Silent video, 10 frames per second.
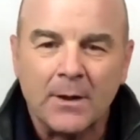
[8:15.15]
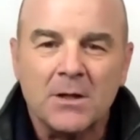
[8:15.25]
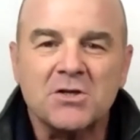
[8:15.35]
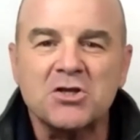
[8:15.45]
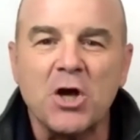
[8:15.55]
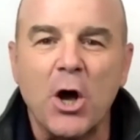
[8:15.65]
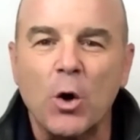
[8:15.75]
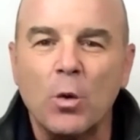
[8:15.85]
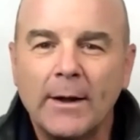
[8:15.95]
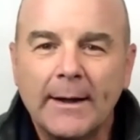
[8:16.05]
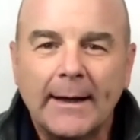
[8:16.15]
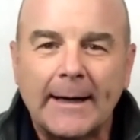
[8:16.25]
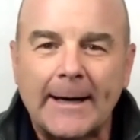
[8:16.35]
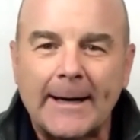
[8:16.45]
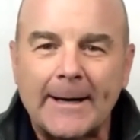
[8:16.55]
So,
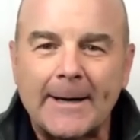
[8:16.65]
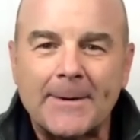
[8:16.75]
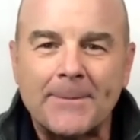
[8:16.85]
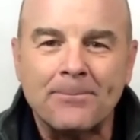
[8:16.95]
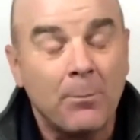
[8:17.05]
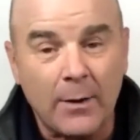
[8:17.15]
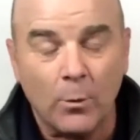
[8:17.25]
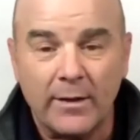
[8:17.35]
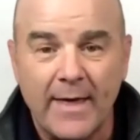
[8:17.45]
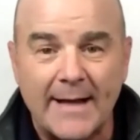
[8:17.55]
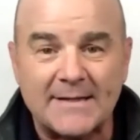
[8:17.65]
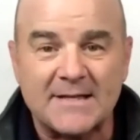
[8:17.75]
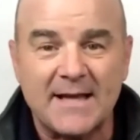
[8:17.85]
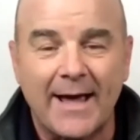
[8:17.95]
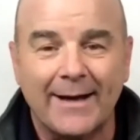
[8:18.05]
but with that
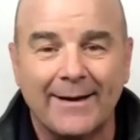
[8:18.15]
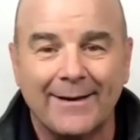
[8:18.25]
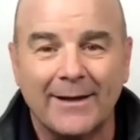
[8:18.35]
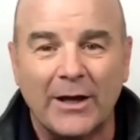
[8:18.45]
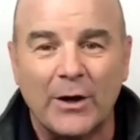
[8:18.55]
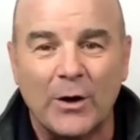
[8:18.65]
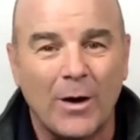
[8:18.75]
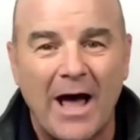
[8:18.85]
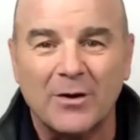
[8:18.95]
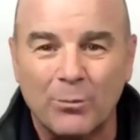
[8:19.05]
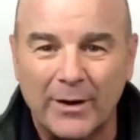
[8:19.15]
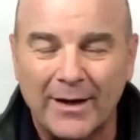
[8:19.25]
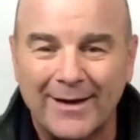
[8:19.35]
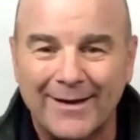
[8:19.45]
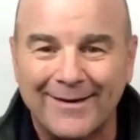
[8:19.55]
said, having
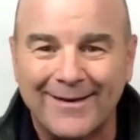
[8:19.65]
been